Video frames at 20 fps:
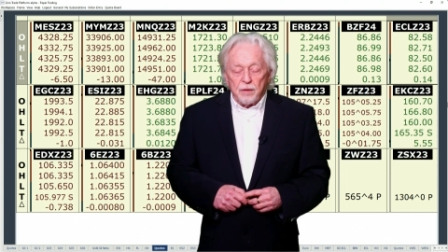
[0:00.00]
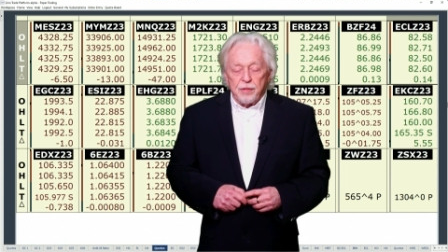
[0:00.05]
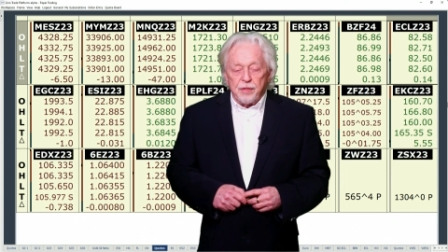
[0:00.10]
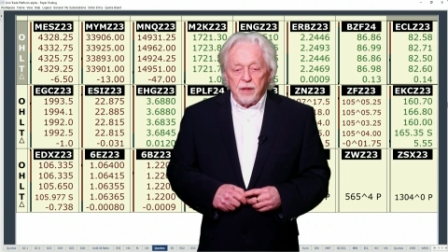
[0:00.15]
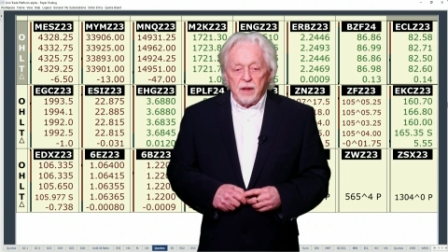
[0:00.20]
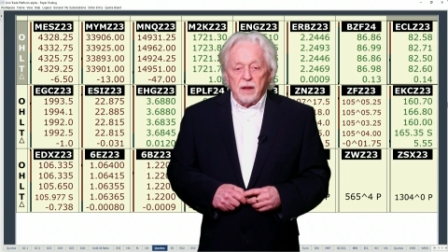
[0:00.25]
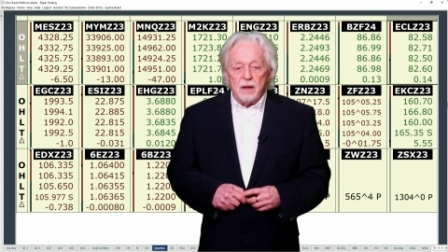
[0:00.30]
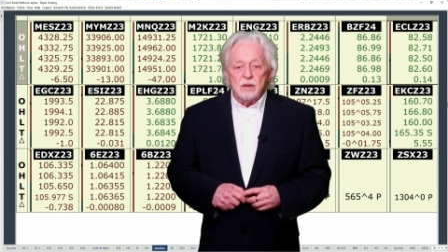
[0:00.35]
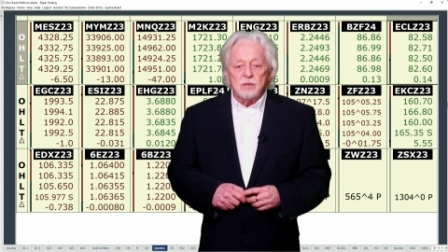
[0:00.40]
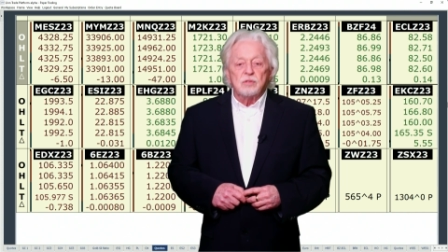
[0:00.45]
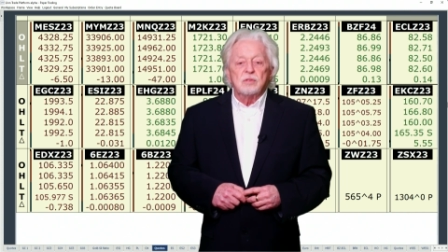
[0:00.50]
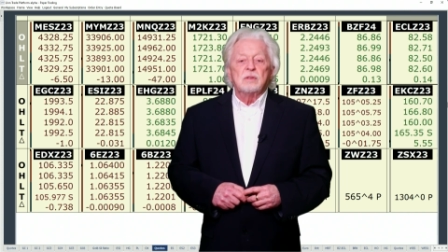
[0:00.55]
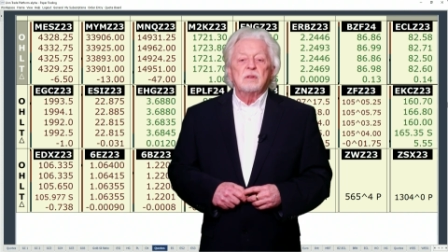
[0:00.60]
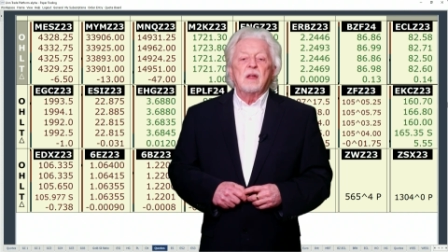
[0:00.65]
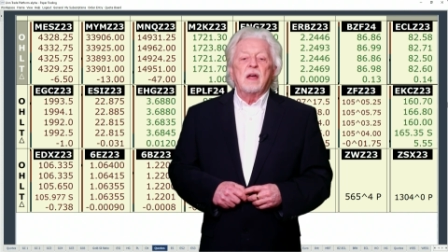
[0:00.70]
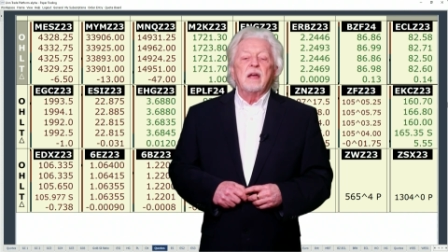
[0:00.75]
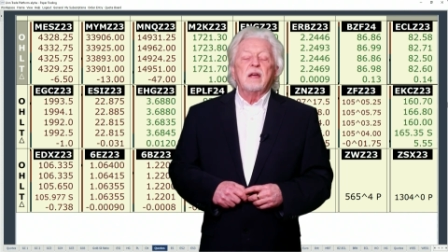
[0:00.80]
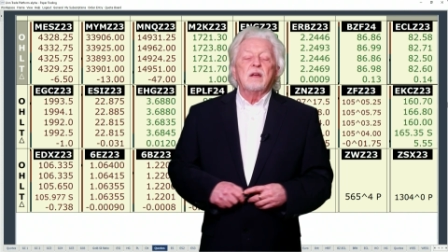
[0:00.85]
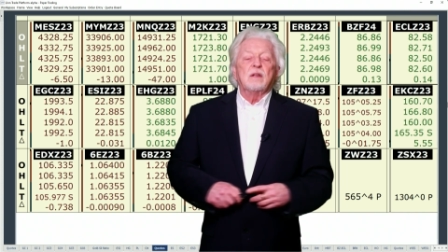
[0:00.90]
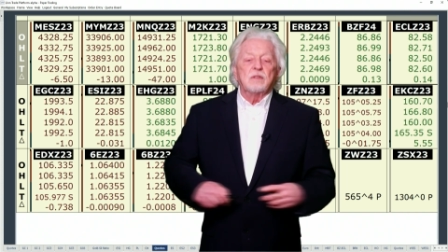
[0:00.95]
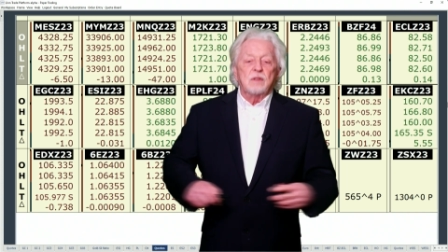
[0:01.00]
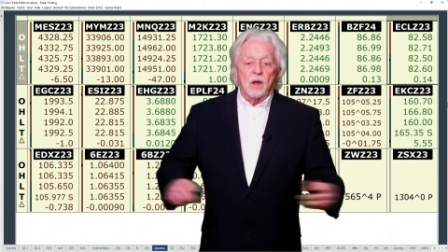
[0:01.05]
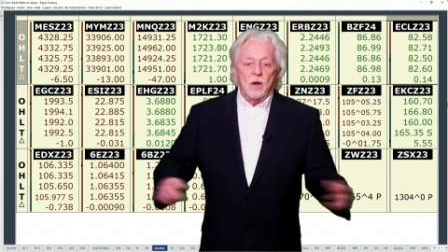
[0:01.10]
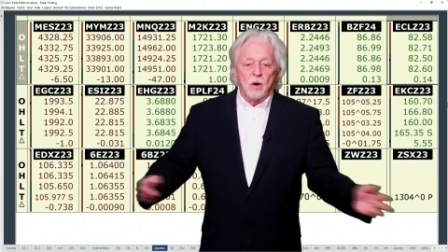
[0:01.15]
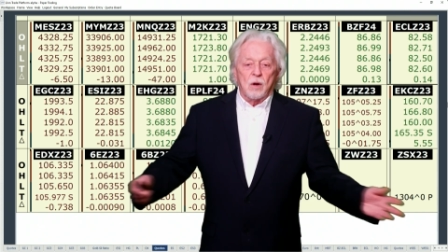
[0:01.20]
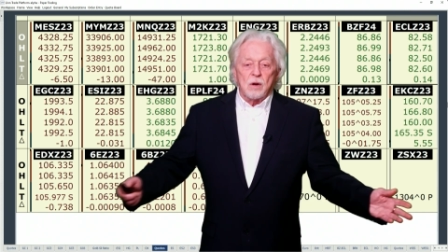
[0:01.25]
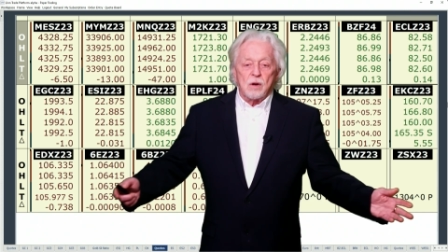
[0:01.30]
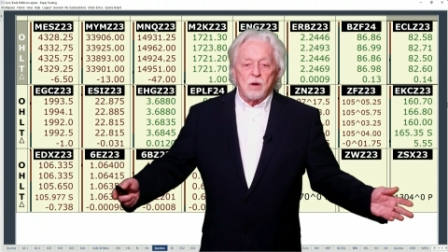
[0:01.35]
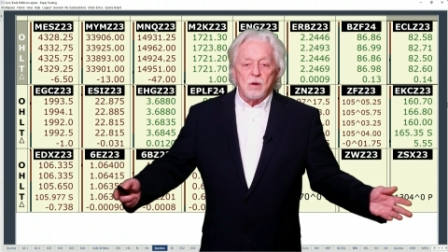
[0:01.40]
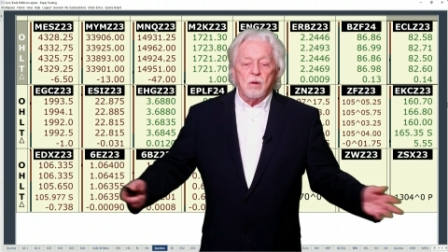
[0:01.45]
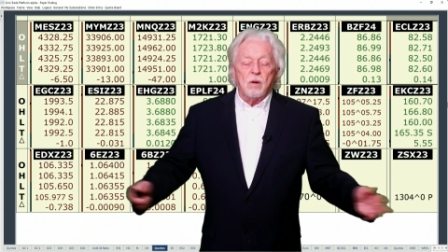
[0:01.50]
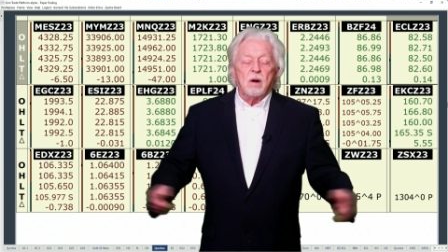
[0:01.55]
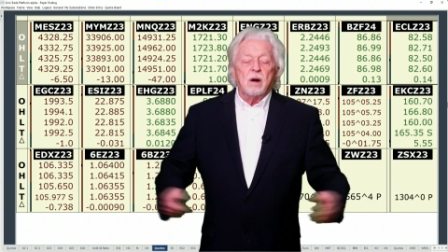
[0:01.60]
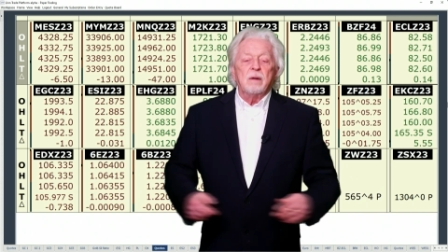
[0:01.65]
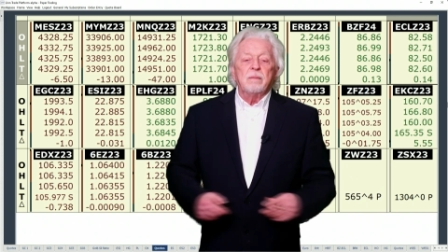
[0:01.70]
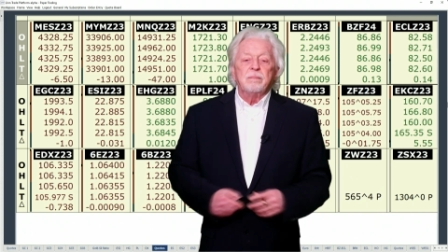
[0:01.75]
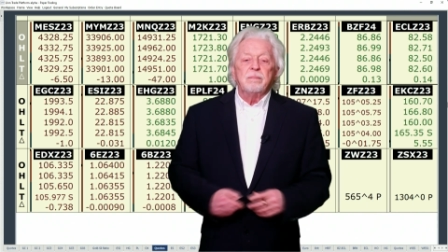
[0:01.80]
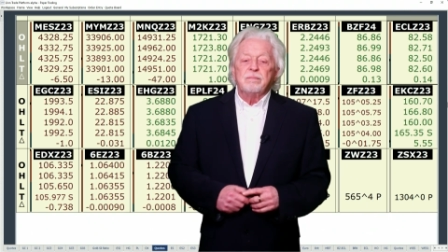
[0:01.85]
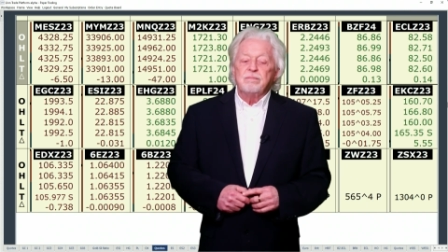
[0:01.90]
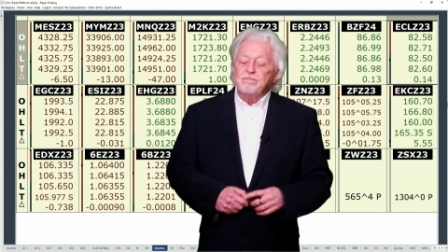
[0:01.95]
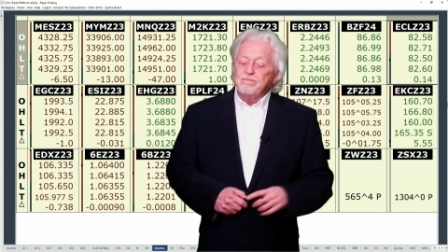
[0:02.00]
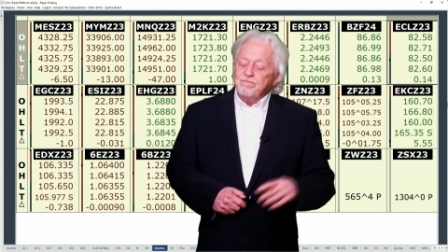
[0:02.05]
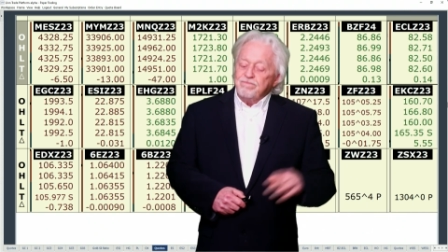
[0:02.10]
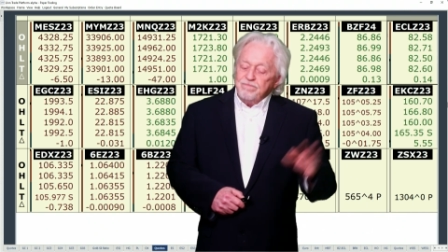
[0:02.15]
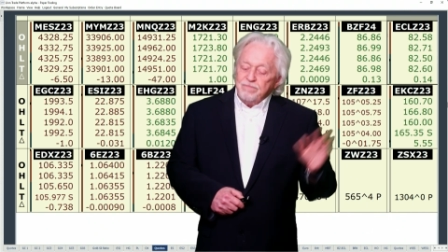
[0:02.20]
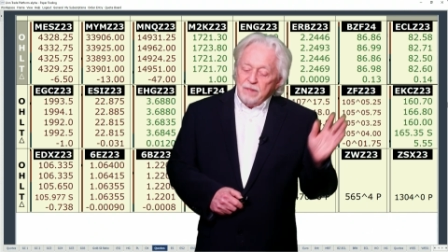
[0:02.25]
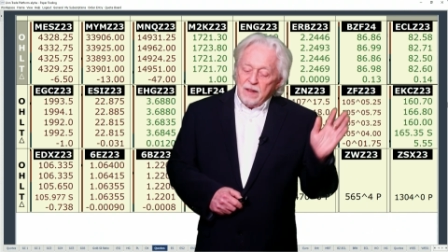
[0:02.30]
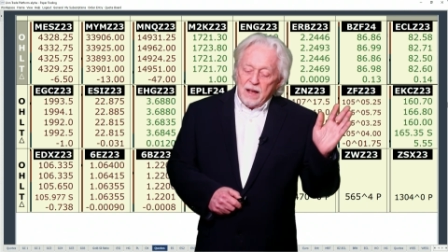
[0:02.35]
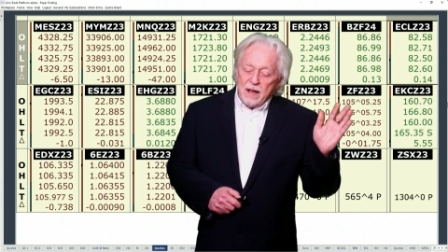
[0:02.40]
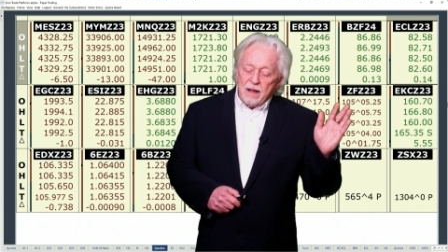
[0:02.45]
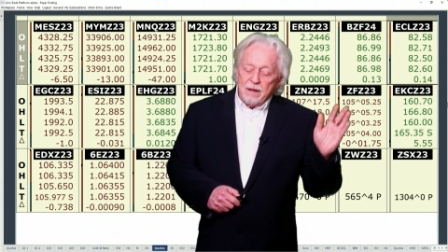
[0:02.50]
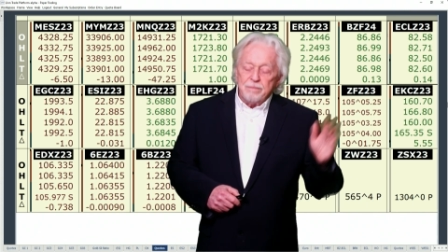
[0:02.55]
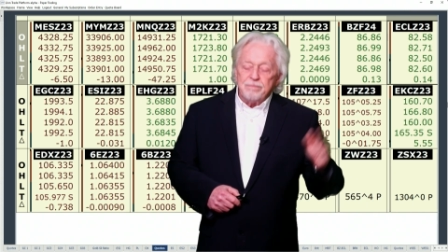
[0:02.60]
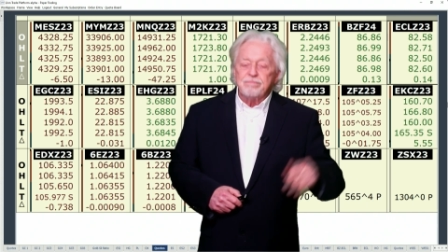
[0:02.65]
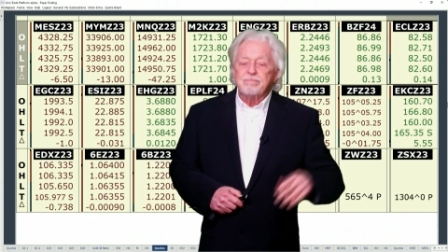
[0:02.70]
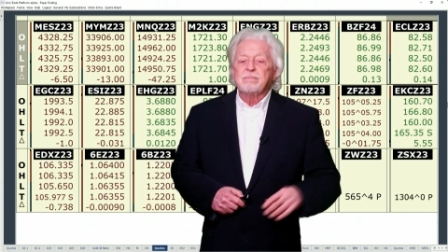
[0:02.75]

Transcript: things and they, they go to court and nah.